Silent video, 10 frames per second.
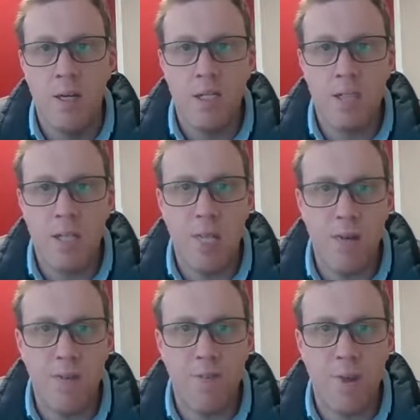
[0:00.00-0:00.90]
See how
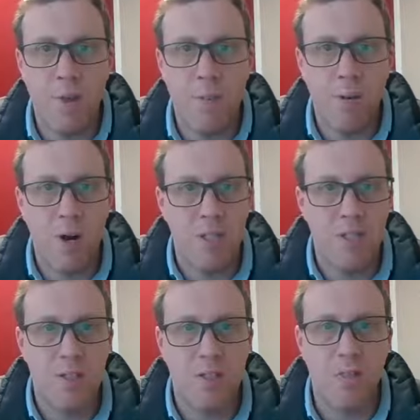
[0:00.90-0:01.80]
the farmer
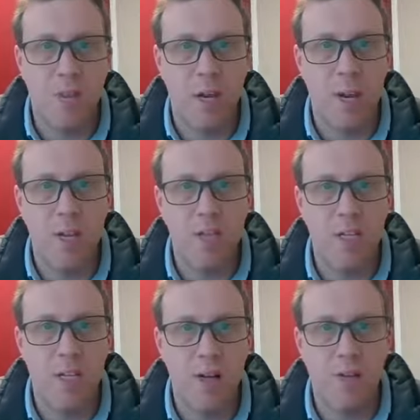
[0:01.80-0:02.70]
waits for the land to
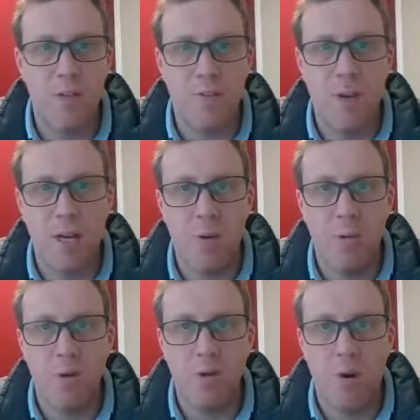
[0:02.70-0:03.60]
yield its
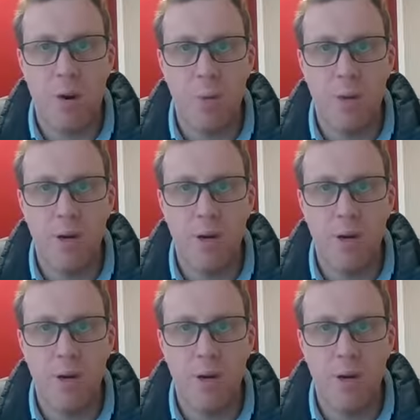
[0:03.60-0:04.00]
valuable crop,